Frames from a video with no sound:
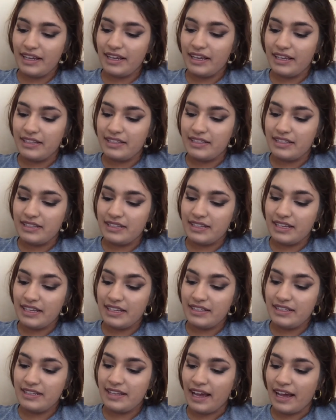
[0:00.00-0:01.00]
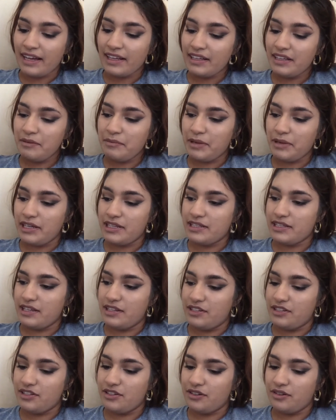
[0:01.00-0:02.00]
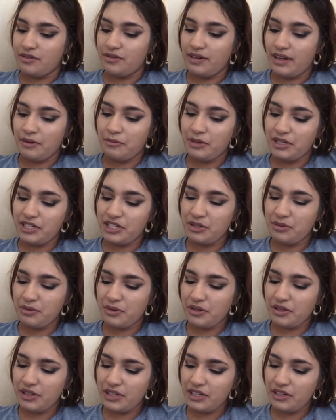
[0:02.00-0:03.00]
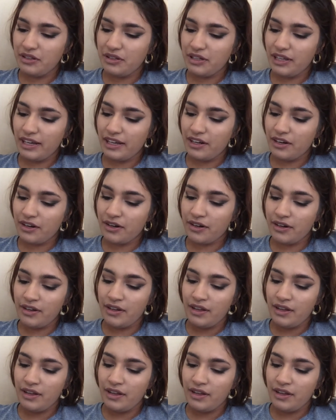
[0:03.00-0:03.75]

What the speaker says: It's exactly my skin tone. I wish it were a little lighter,